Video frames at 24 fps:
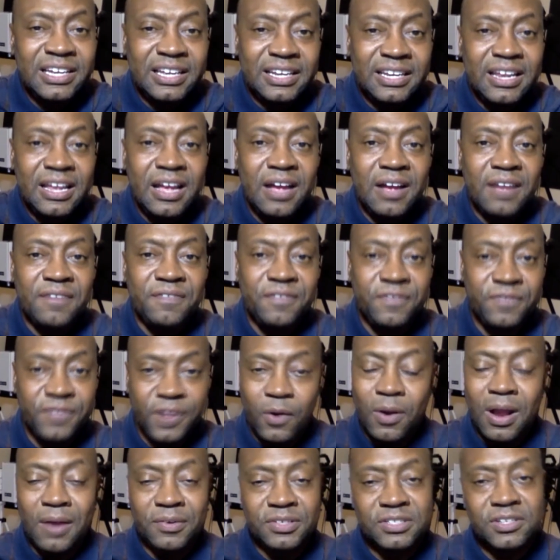enough,
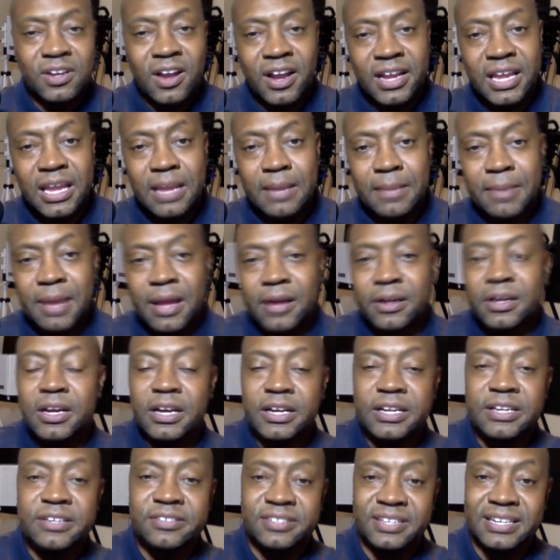though I was talking about
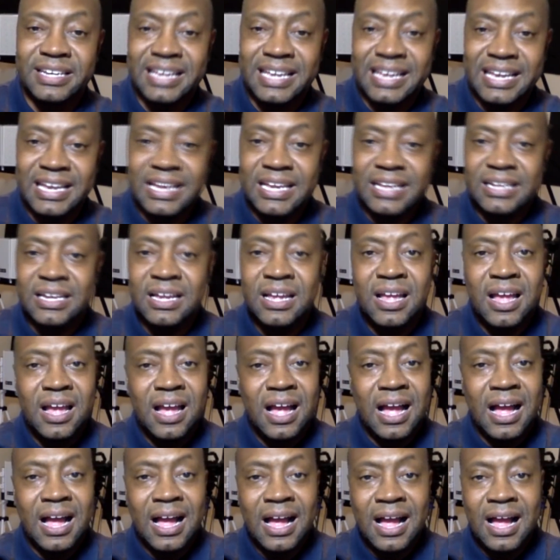hoodies and heat,
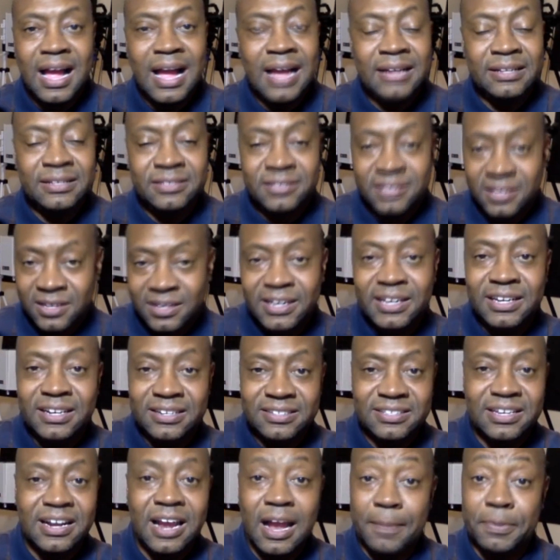I took it
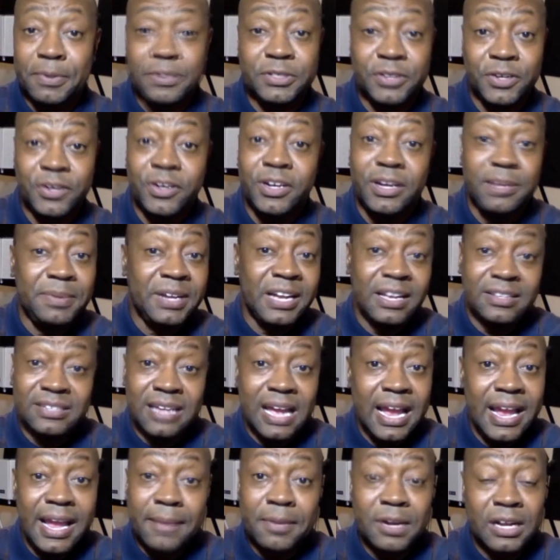as an opportunity, because
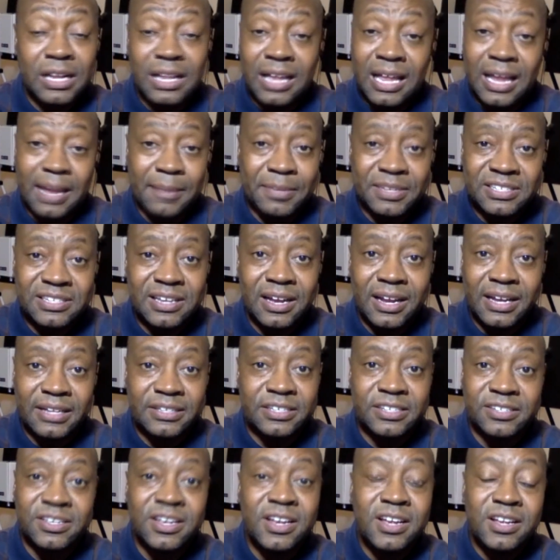I am a climate
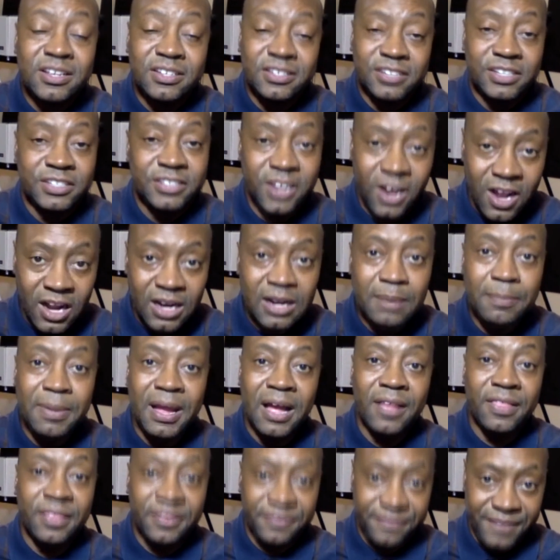scientist, to talk
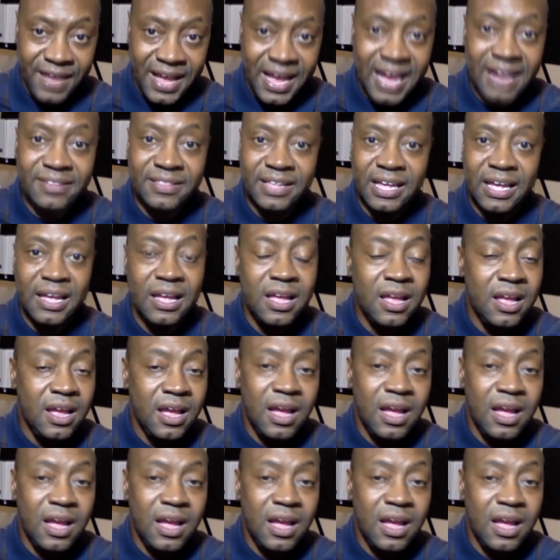about the fact that